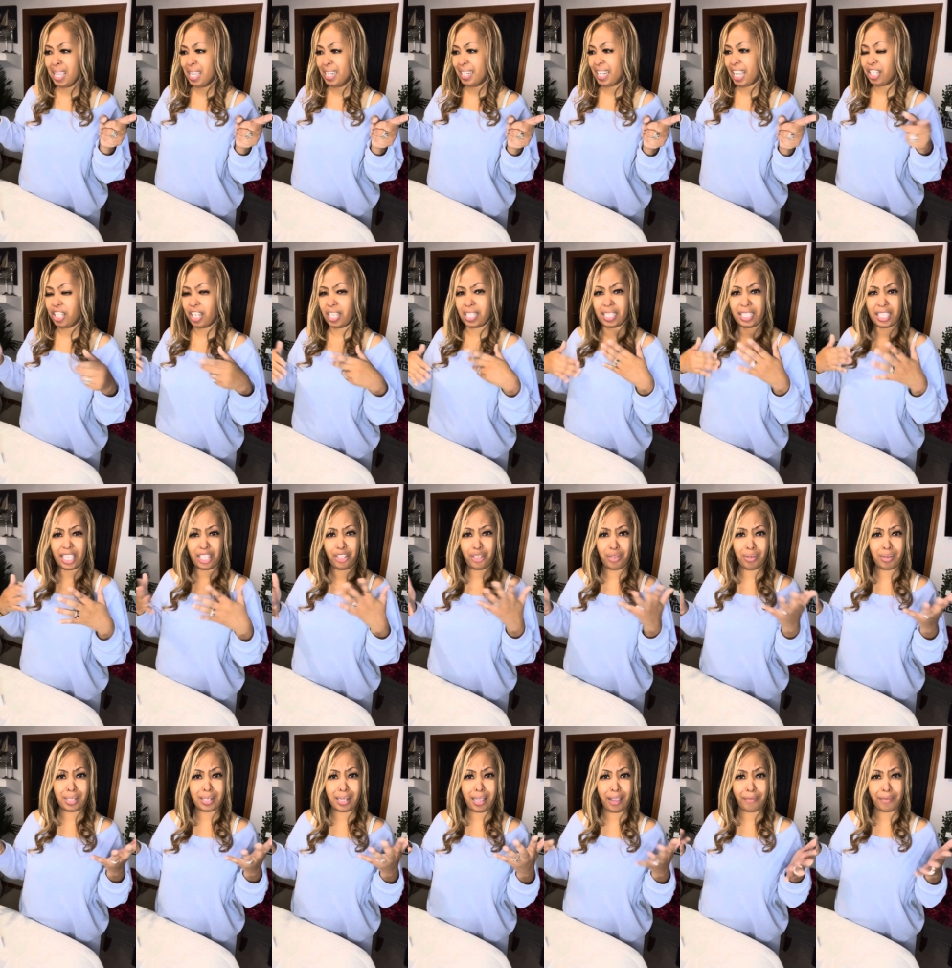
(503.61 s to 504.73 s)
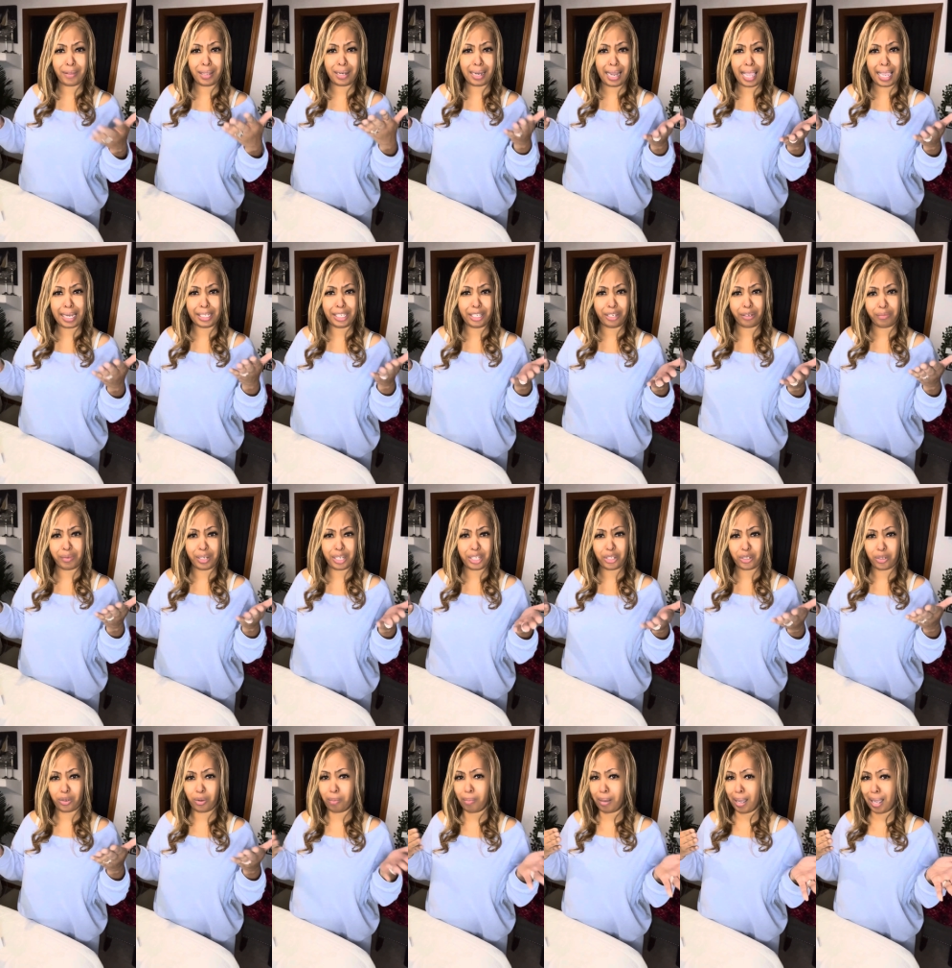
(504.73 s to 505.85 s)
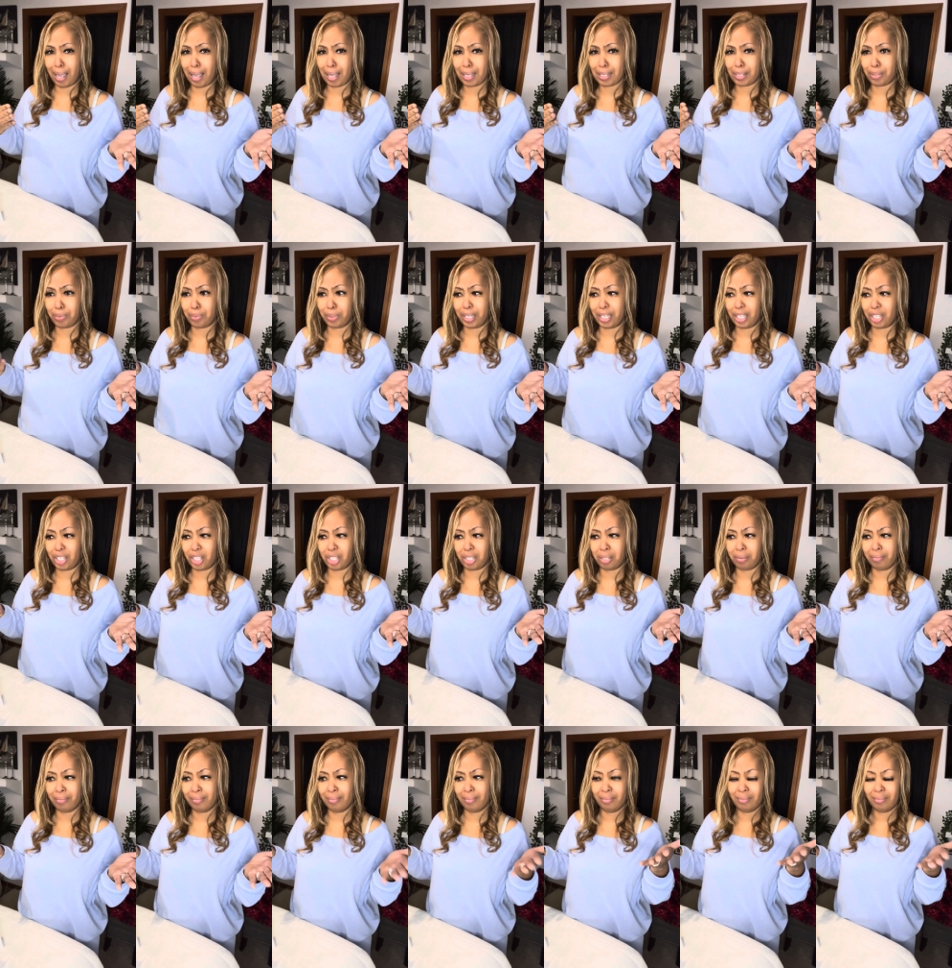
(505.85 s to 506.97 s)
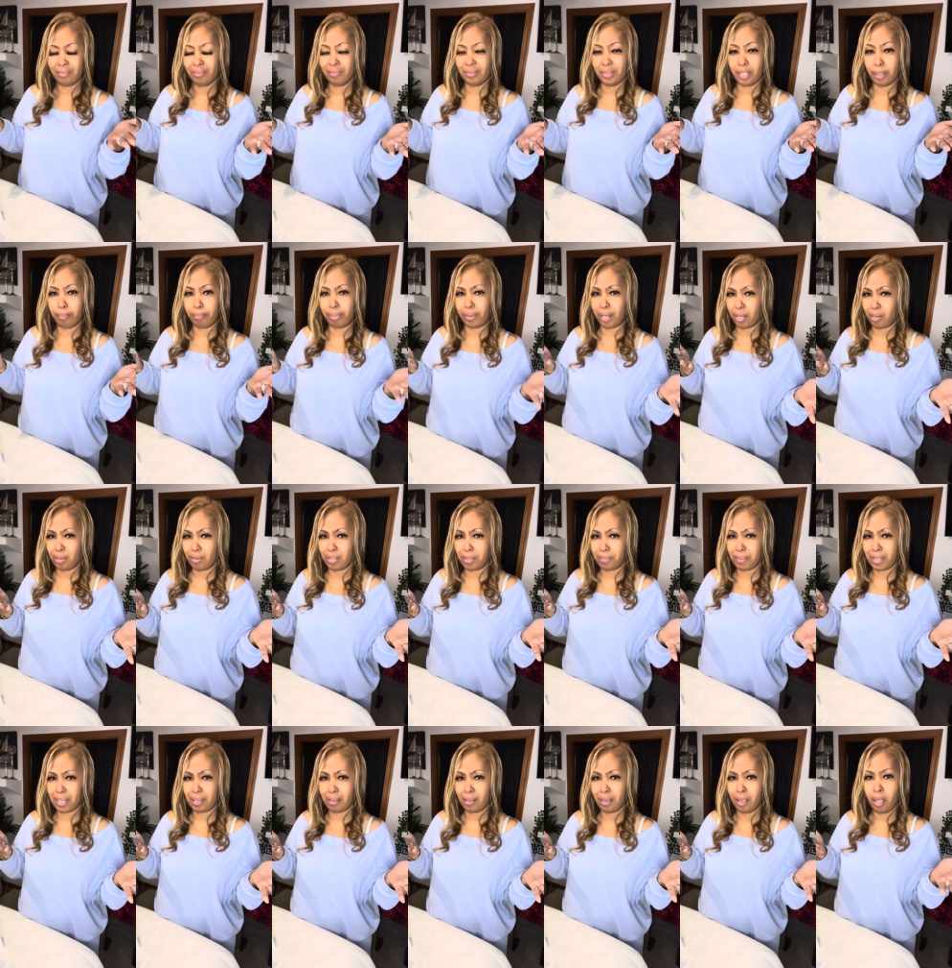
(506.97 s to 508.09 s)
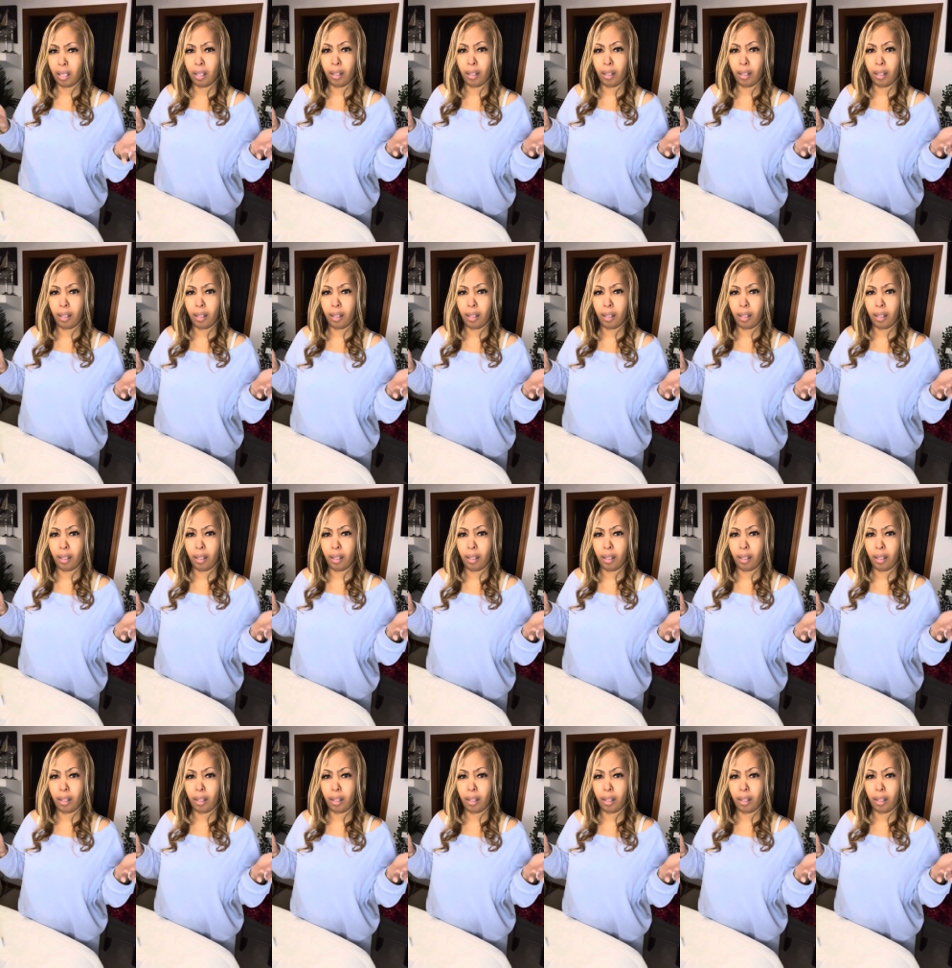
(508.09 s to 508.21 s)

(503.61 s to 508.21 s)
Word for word: they just send you stuff in like the original box, which blows me.